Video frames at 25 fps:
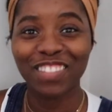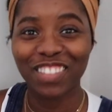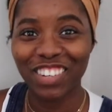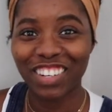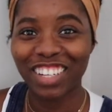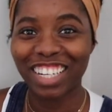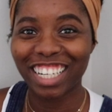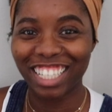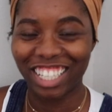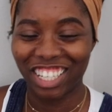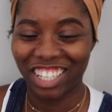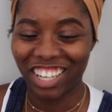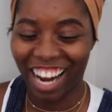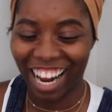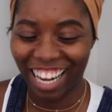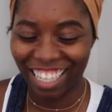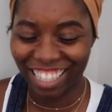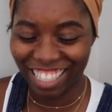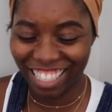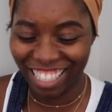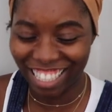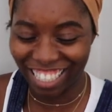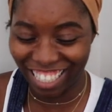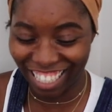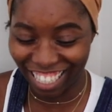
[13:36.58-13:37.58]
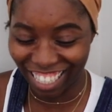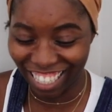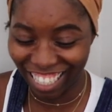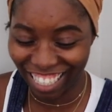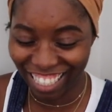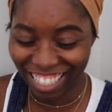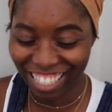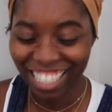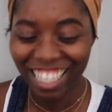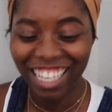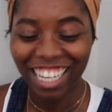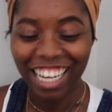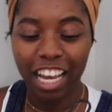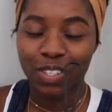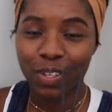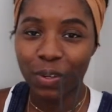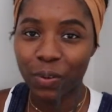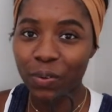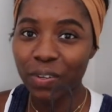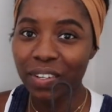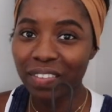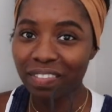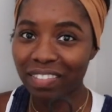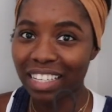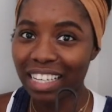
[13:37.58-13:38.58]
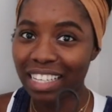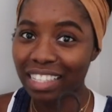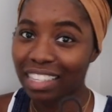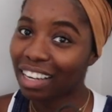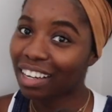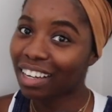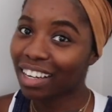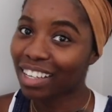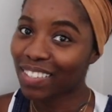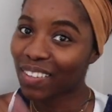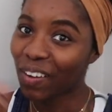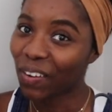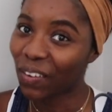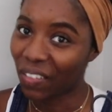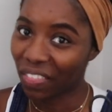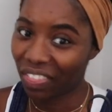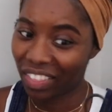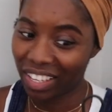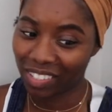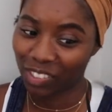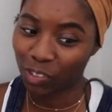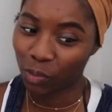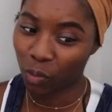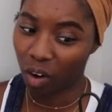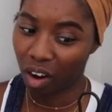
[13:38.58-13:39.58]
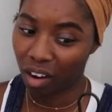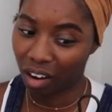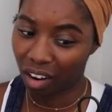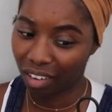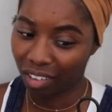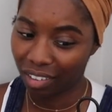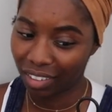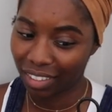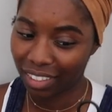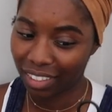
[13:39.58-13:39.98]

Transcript: am gonna try to get two of these hooks on this wall.